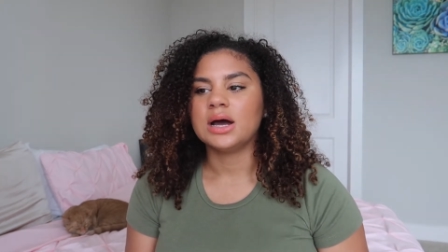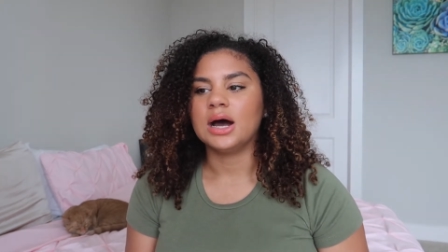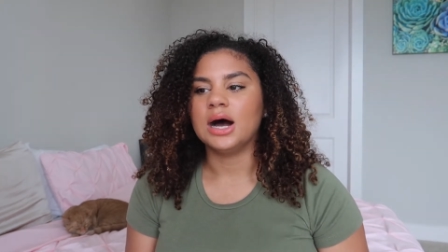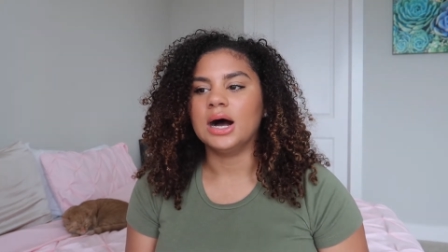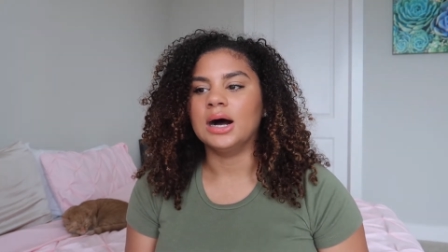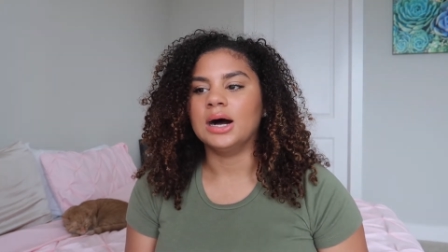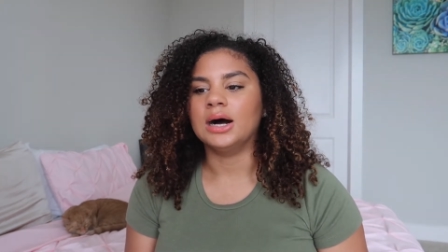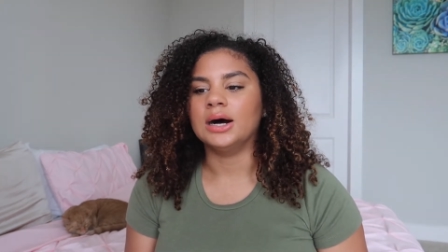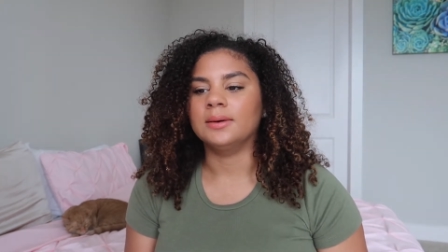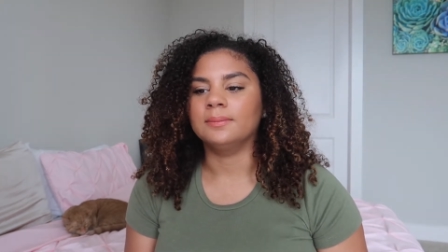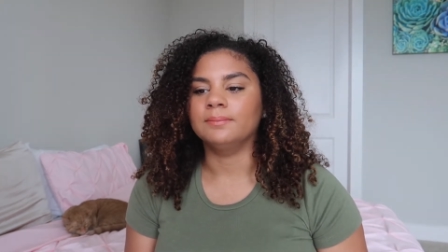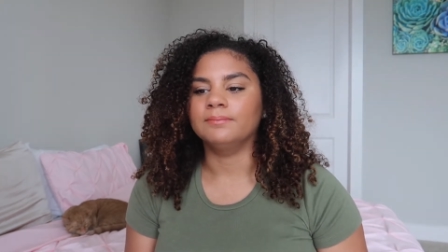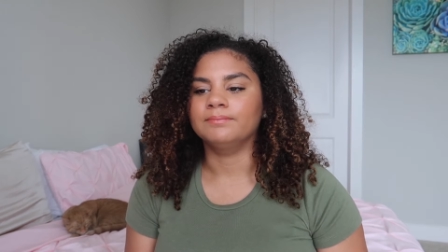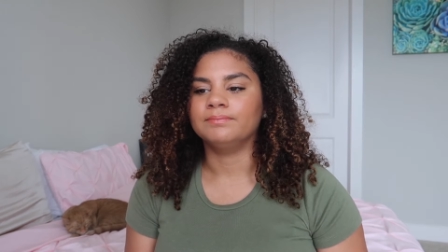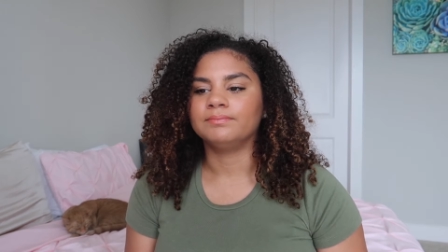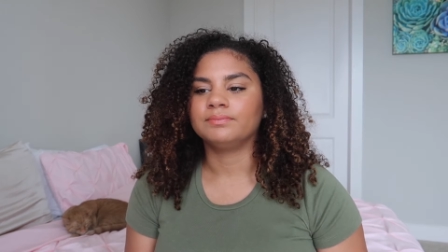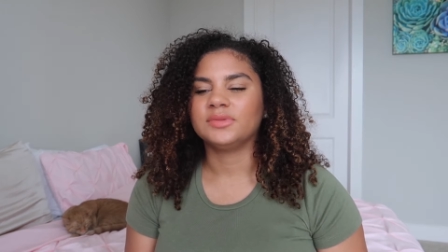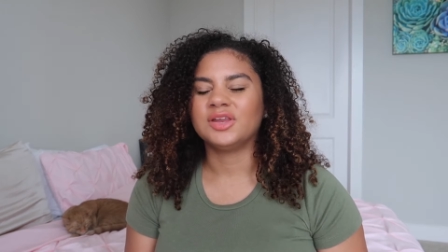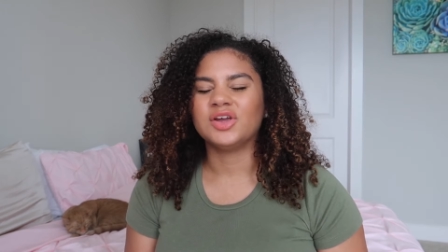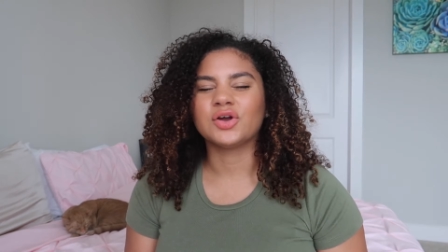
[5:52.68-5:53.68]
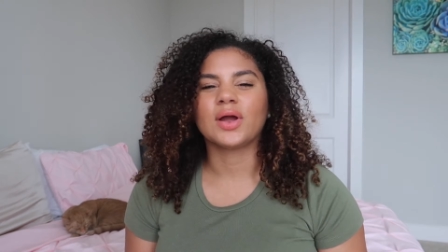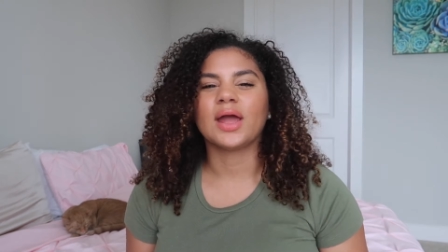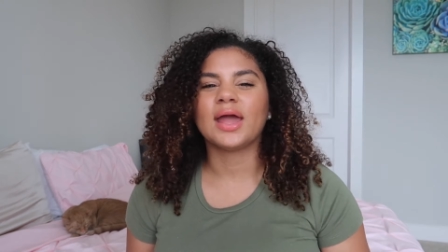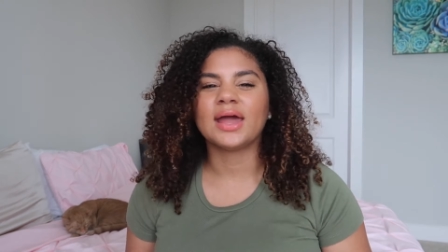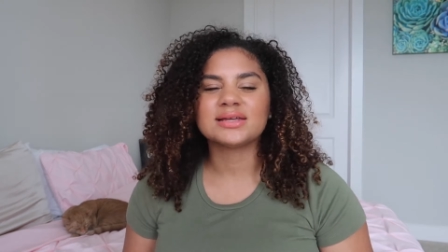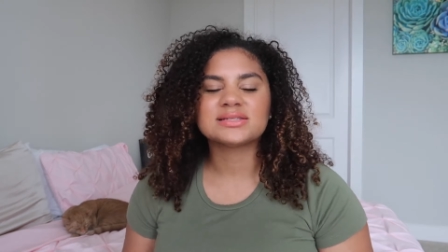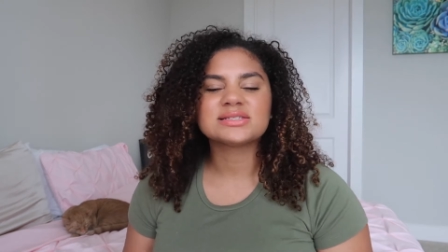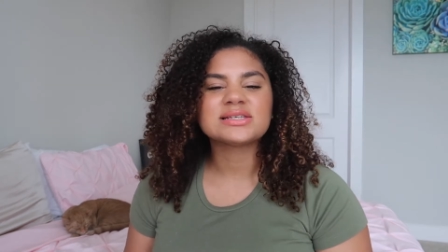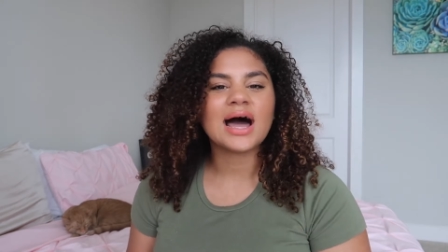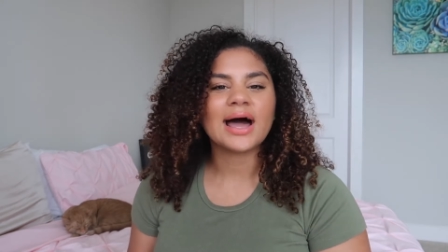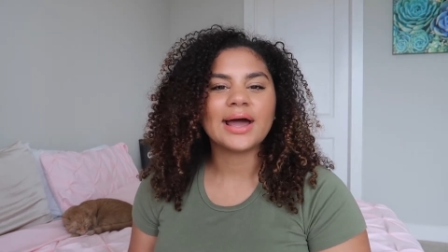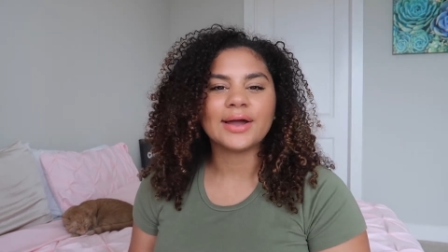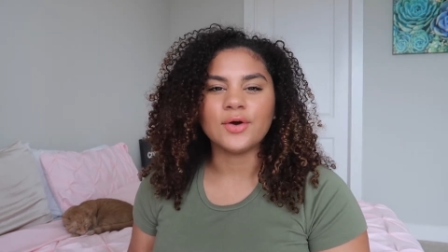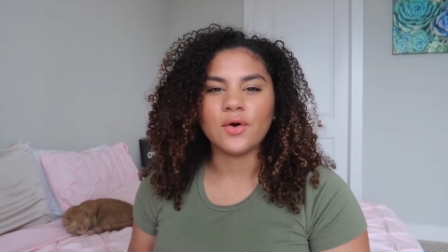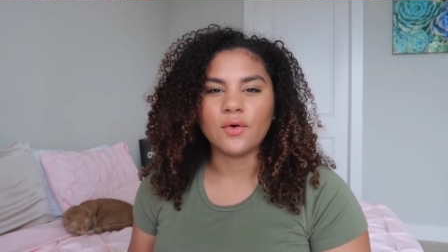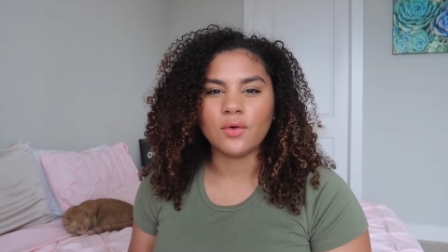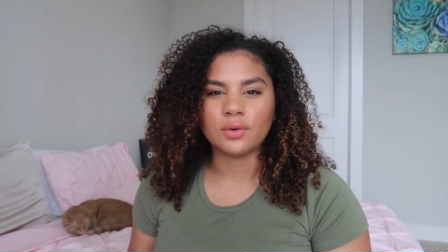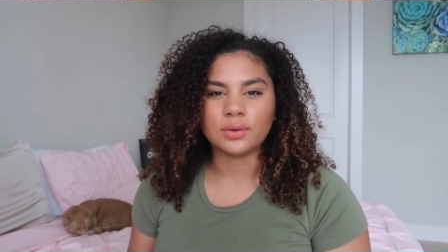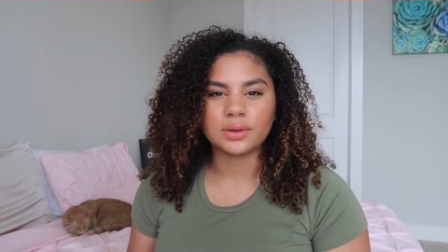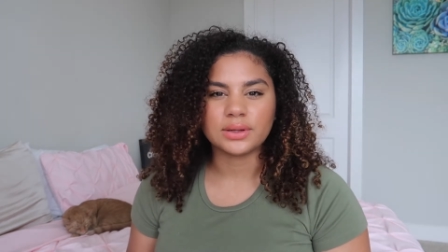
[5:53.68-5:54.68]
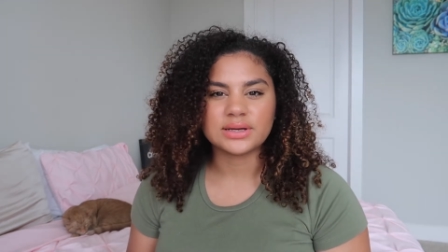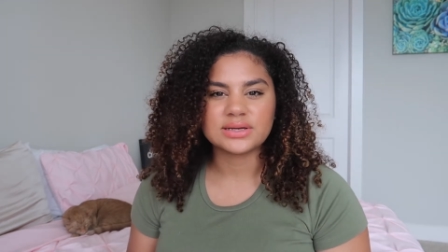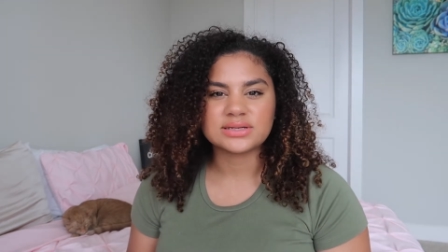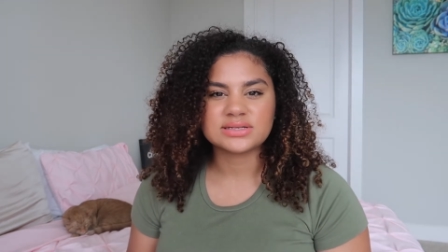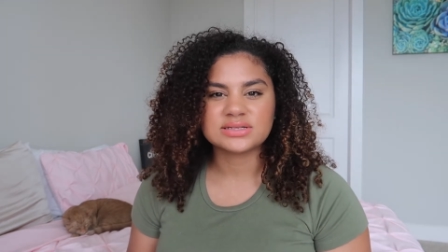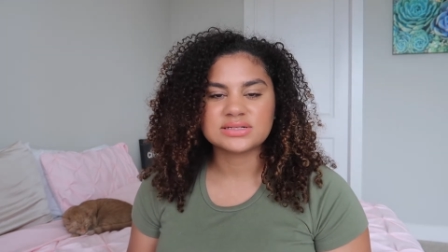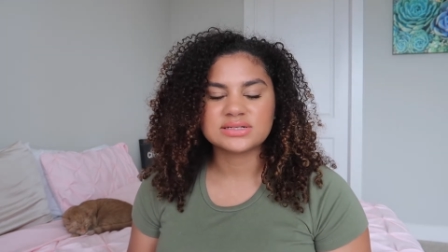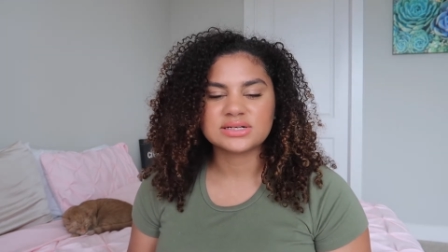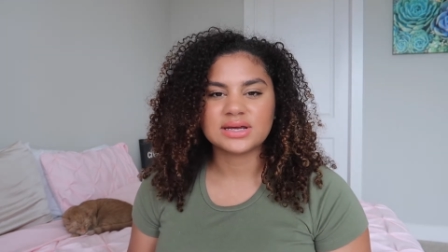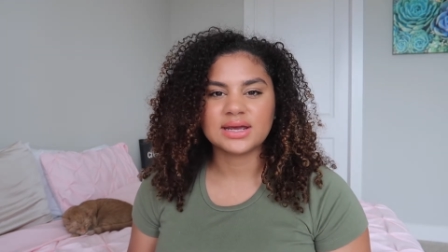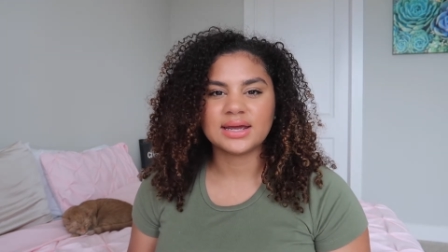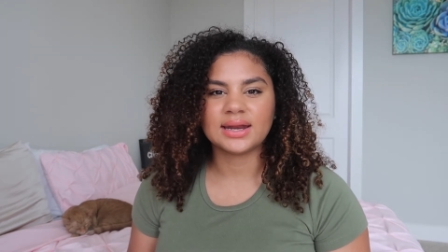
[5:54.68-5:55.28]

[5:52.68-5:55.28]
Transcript: um, your anti-goal list.